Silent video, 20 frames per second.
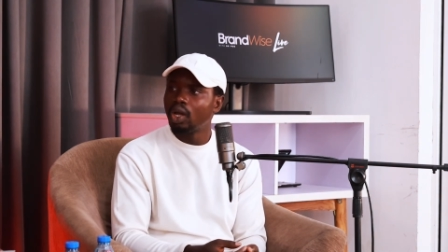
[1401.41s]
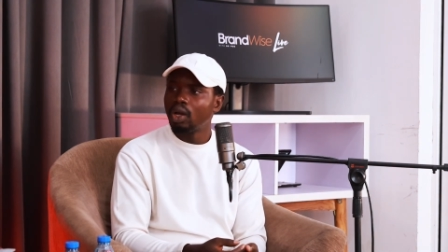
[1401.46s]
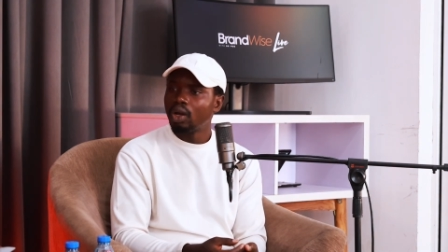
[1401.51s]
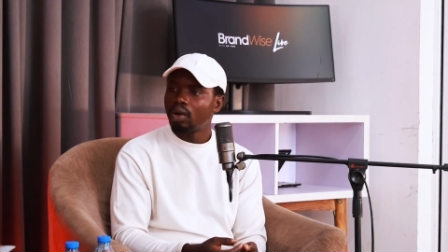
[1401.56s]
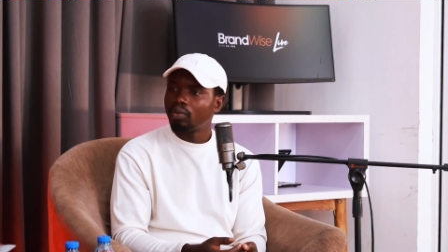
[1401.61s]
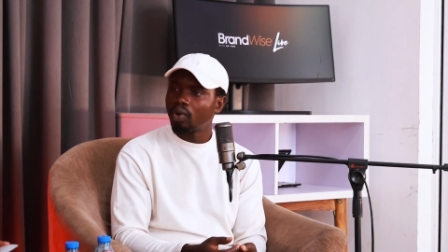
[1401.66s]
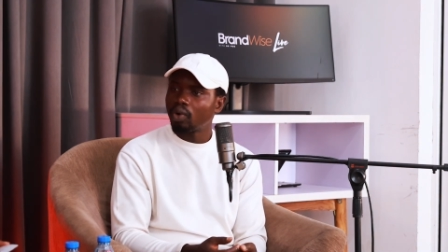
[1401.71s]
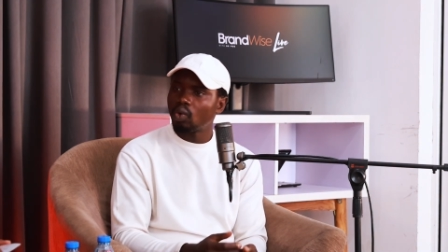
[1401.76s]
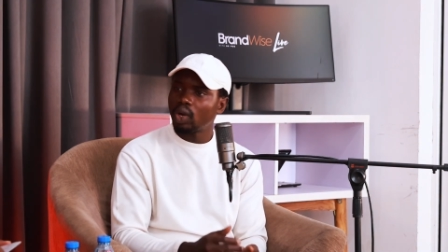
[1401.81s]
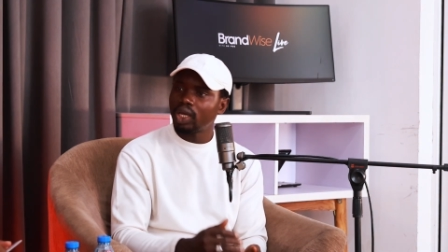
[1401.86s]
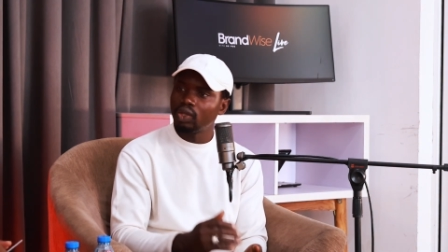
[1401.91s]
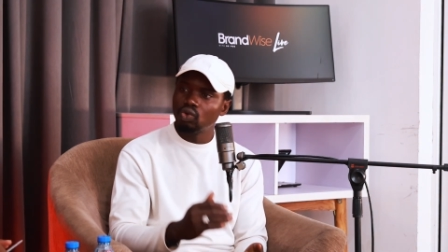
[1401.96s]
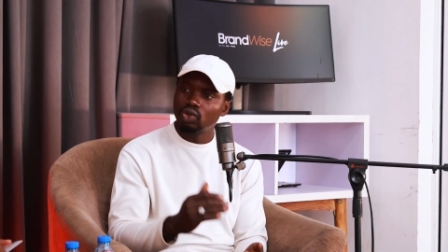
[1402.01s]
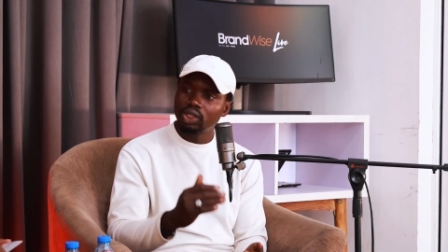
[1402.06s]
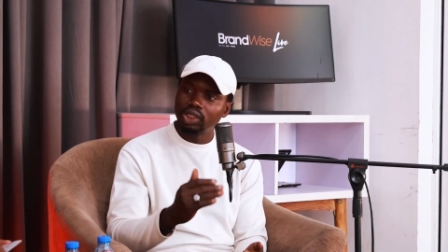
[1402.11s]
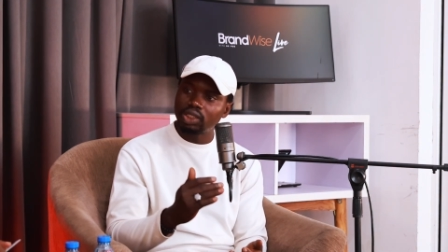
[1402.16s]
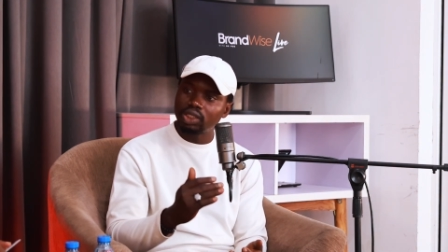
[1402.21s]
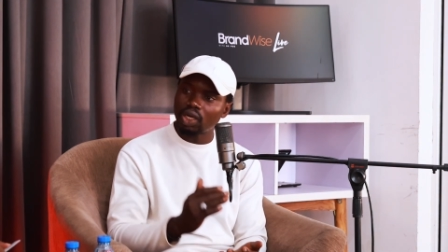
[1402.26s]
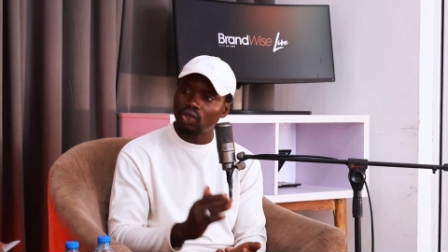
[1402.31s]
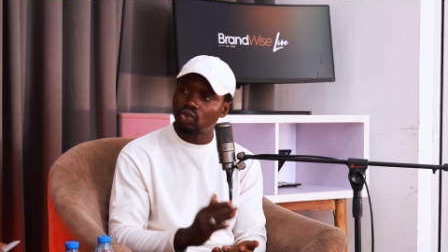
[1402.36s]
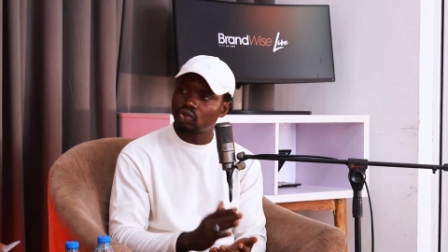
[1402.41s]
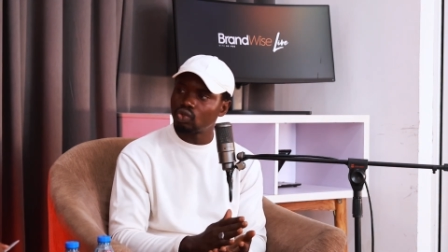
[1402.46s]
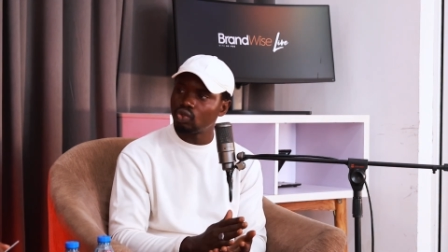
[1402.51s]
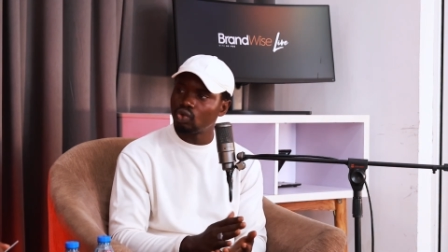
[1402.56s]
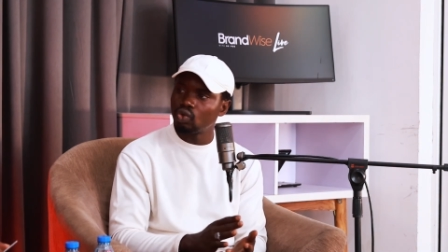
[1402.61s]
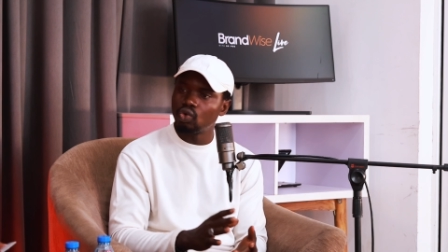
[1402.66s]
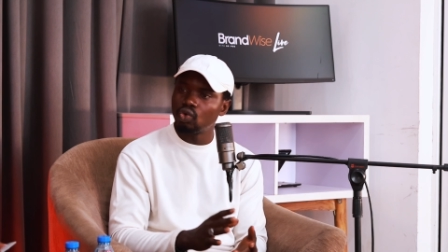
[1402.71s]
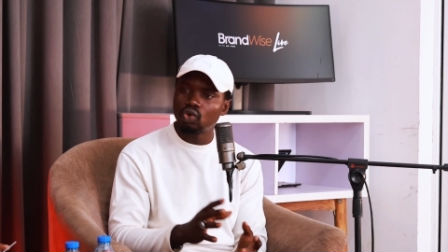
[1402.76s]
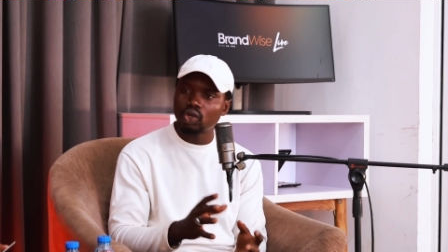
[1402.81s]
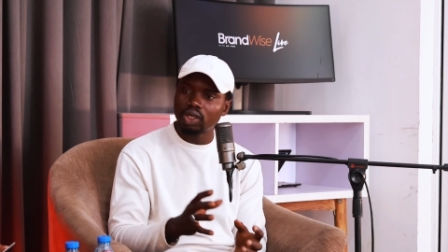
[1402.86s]
But when you reach out to,
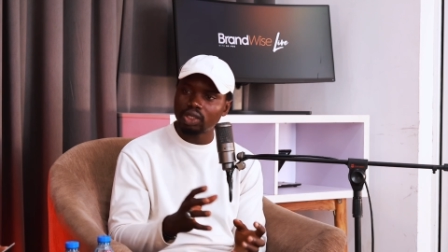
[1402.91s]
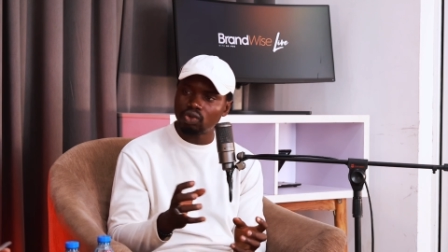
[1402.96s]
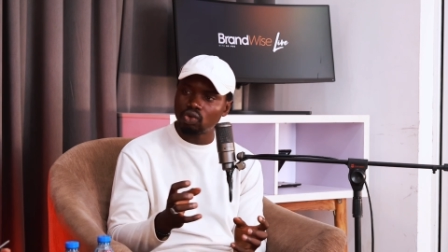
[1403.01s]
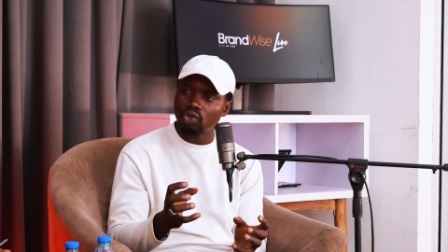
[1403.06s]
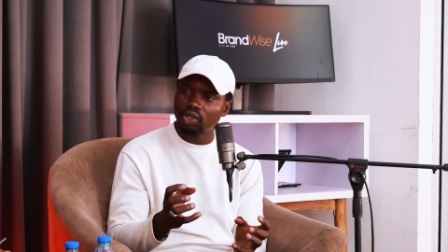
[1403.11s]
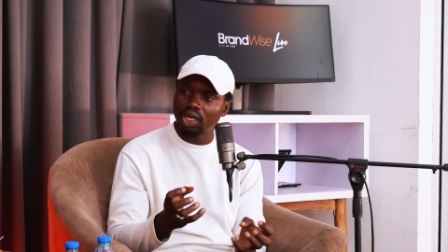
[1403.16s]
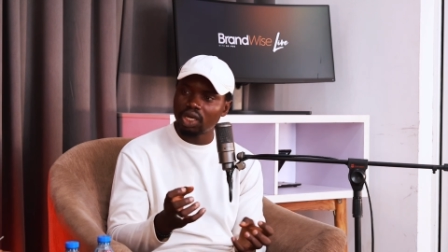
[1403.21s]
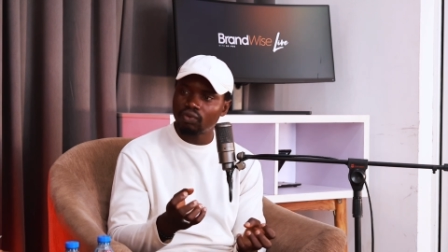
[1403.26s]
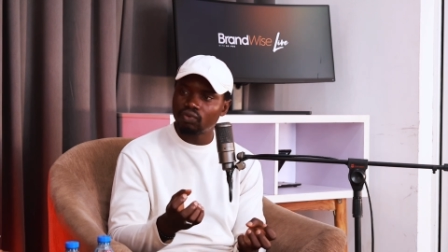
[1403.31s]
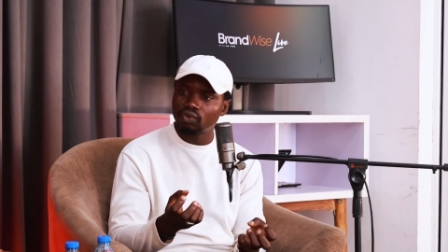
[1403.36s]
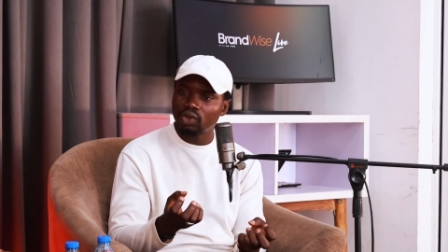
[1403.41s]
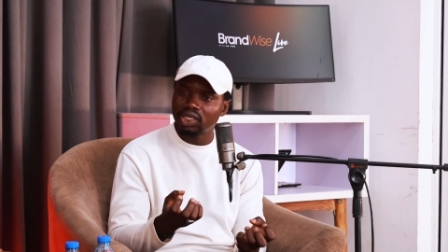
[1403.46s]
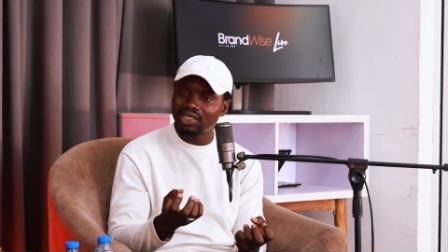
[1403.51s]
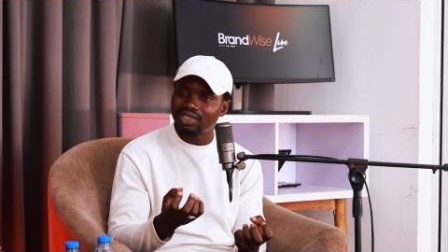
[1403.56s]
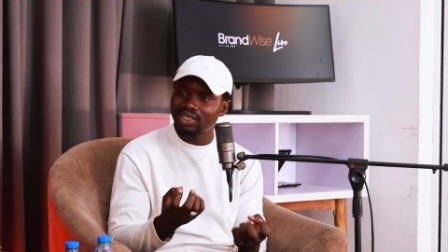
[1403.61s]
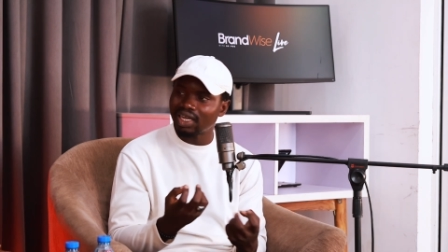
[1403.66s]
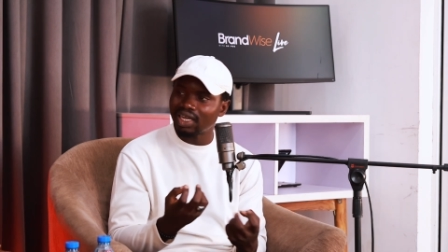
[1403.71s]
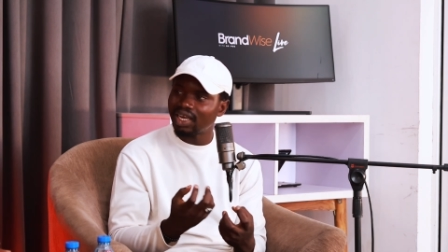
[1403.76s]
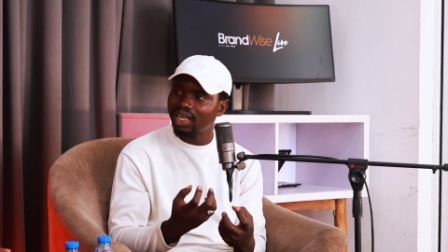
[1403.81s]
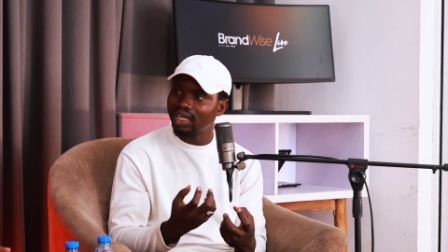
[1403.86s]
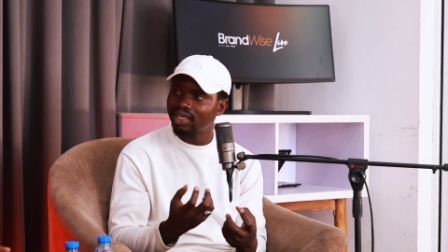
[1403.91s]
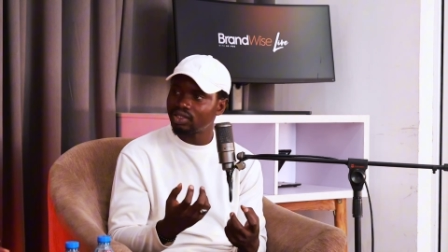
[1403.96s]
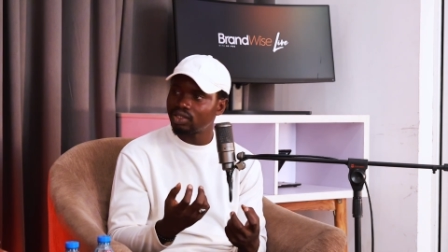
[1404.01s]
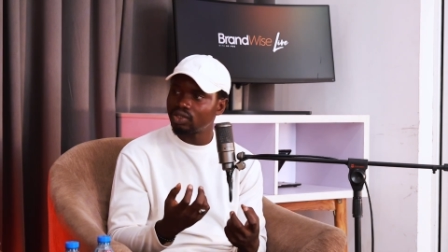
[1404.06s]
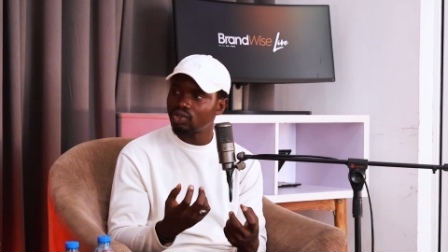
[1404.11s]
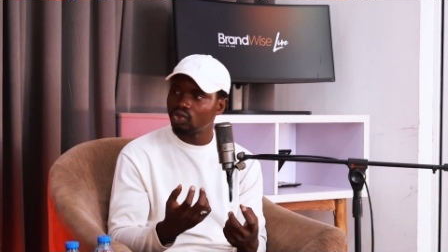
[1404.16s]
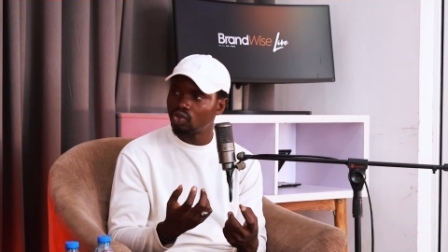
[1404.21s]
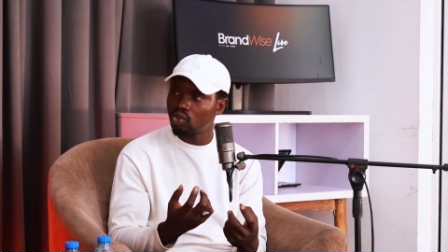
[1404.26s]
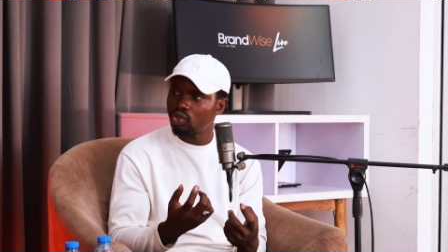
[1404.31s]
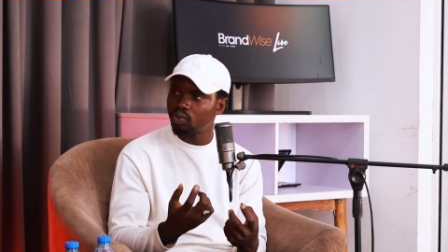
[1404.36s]
you carefully
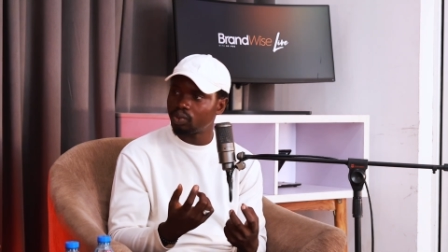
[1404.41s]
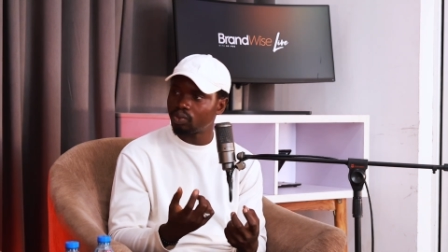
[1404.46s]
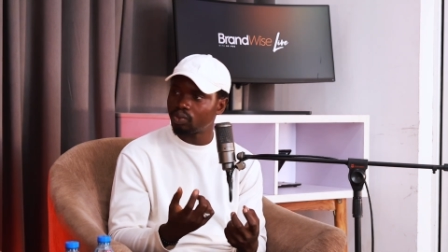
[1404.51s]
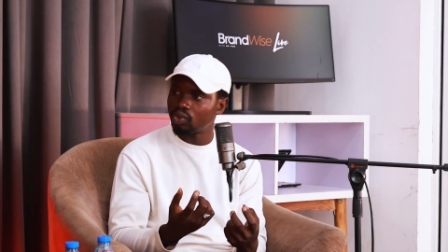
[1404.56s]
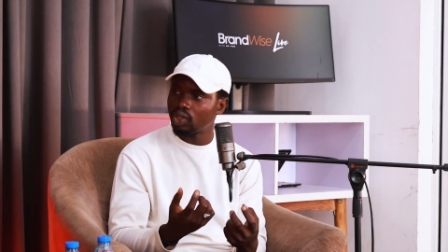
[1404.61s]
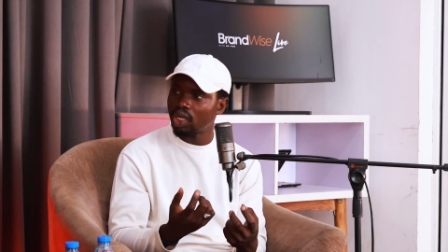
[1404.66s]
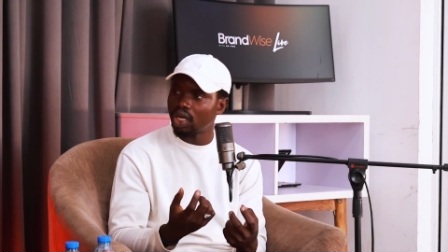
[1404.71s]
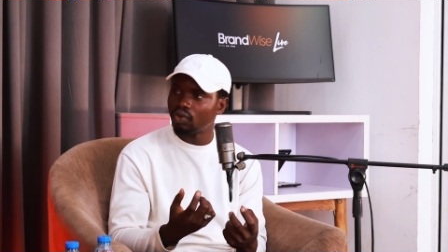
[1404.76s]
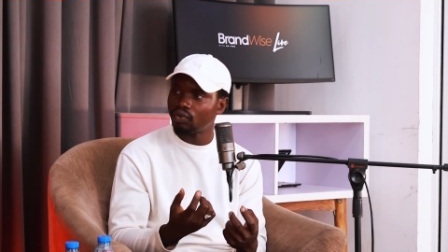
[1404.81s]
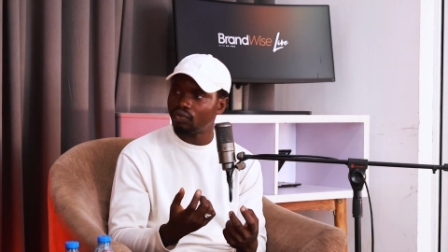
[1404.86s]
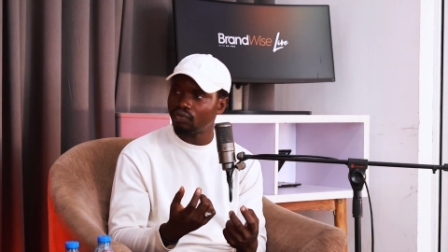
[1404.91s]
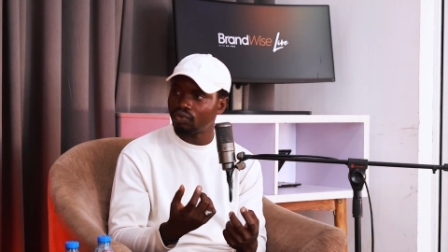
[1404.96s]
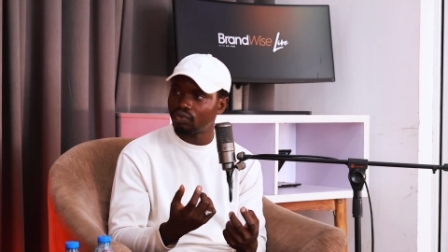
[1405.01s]
select those people that you